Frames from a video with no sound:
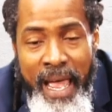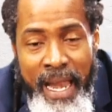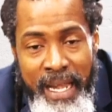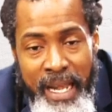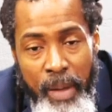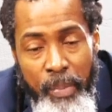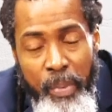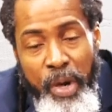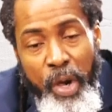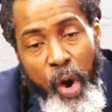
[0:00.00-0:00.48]

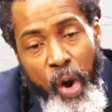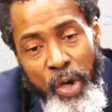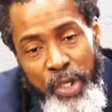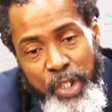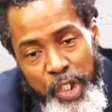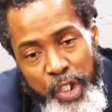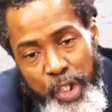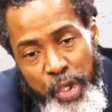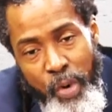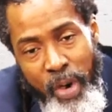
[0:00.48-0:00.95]
end up with
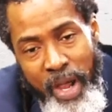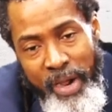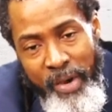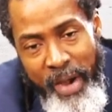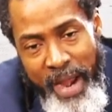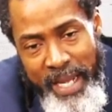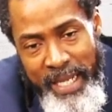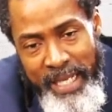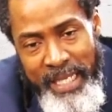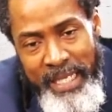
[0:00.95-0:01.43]

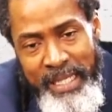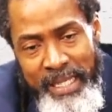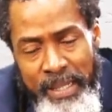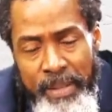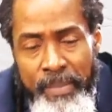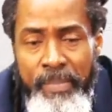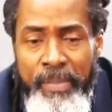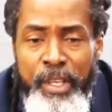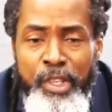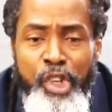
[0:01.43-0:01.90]

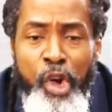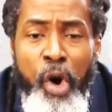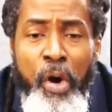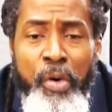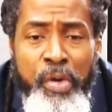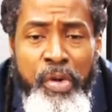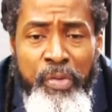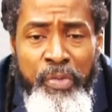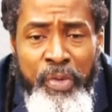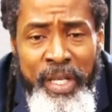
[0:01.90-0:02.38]
osteoarthritis. So how
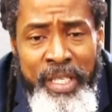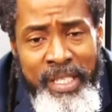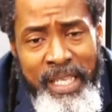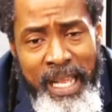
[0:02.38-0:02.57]
do you fix